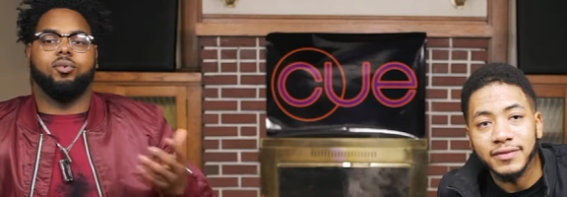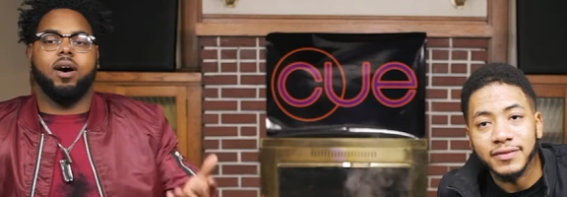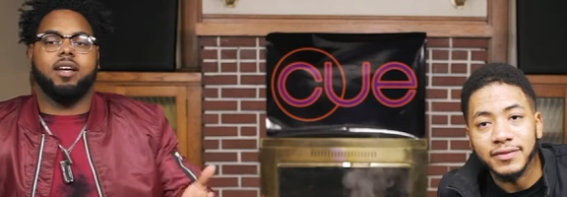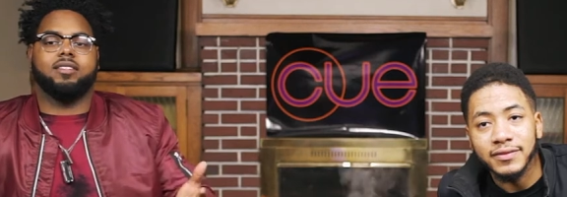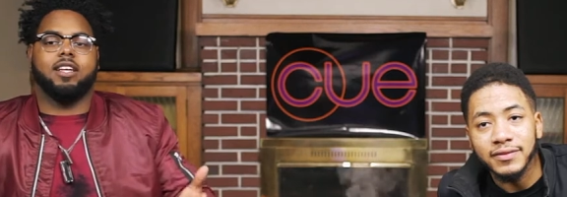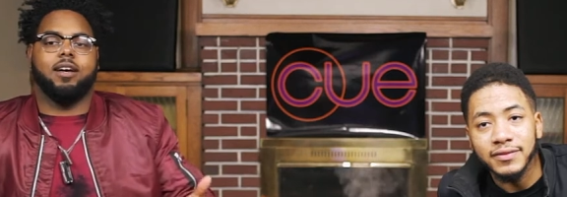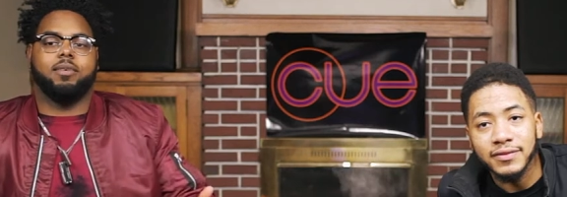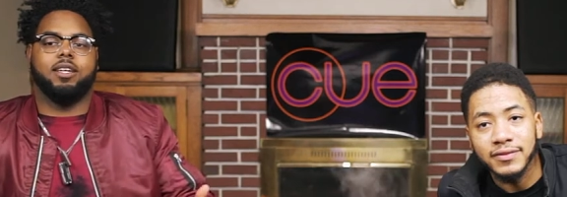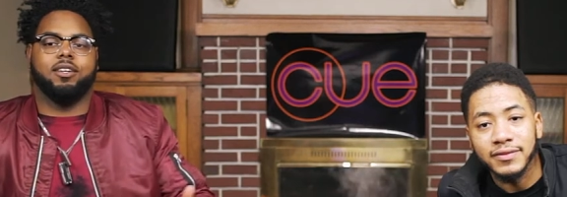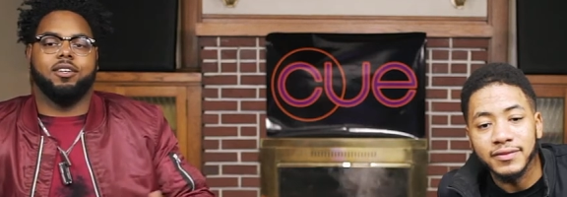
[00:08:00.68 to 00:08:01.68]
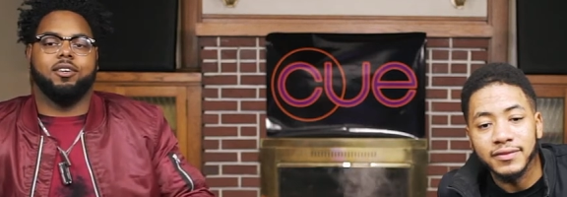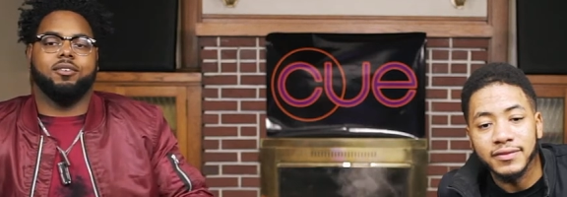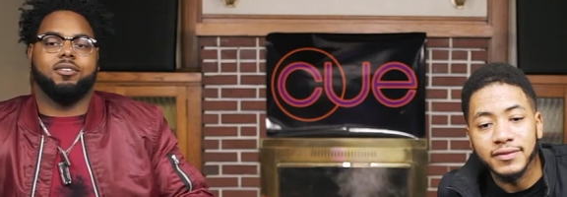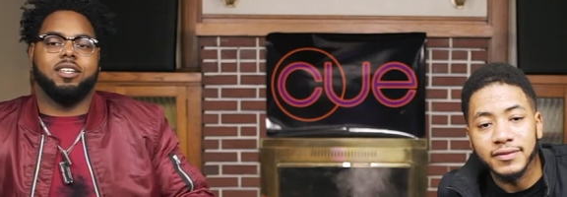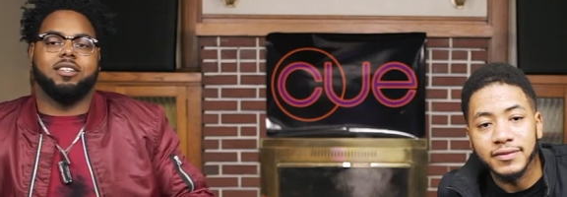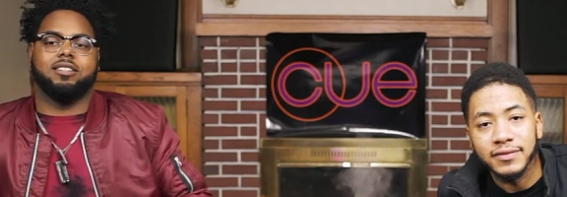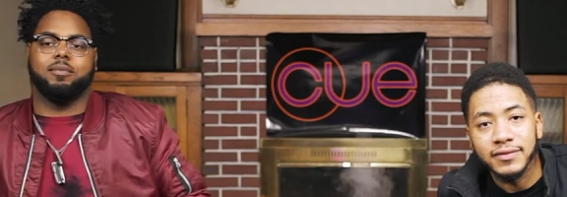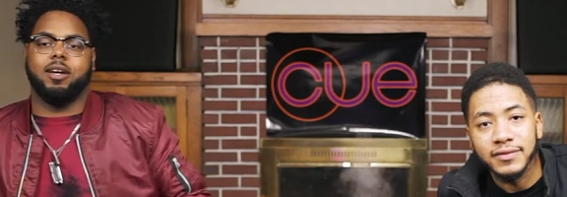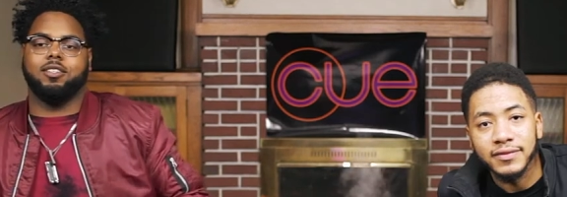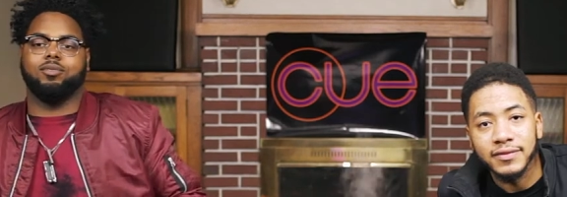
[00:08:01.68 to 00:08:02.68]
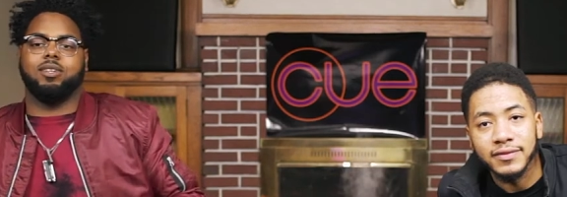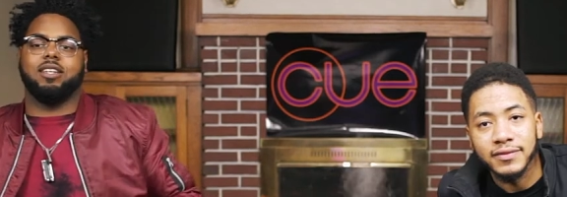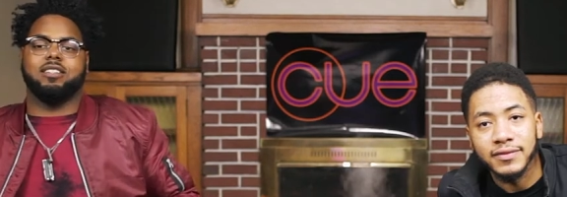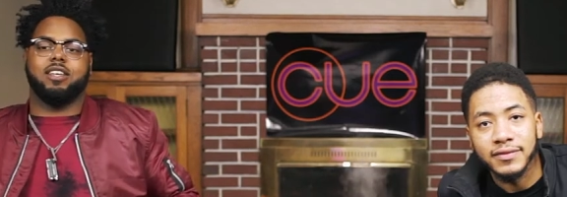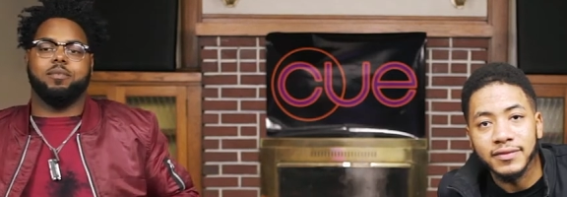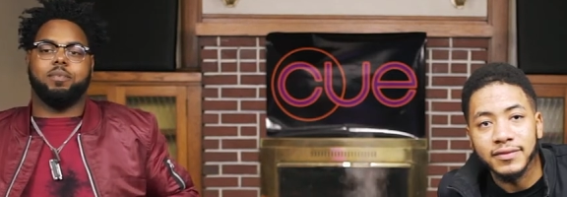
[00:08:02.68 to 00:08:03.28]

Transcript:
Speaker 1: why stop there though? Somebody tweeted, they said